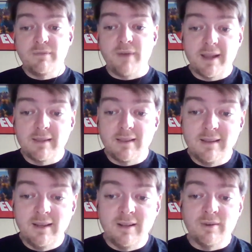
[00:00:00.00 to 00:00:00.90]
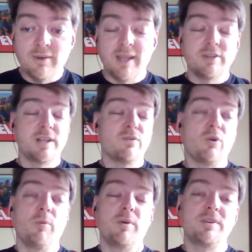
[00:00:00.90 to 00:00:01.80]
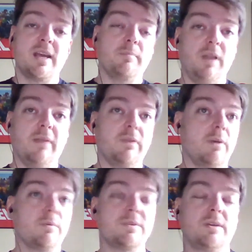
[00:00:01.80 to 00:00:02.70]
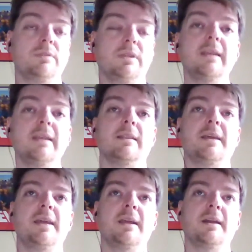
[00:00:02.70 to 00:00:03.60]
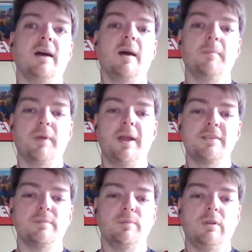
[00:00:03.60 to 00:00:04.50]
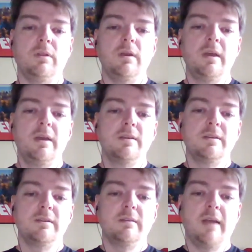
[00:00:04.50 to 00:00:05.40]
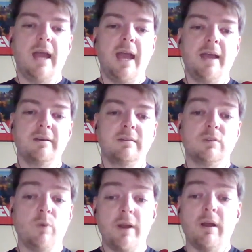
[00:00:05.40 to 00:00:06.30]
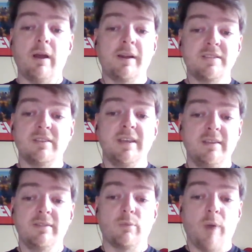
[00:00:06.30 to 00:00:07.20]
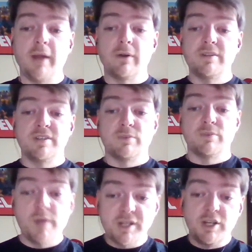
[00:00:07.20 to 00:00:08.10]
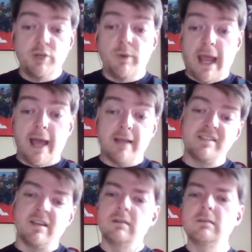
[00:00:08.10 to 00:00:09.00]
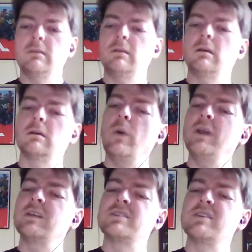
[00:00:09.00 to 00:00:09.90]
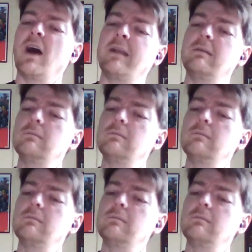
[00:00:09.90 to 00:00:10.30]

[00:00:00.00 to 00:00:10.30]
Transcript: fact that, you know, again, Transformers had a plot that was completely incomprehensible. And quite honestly, the writers just reached into a hat, said, huh, Quintesson.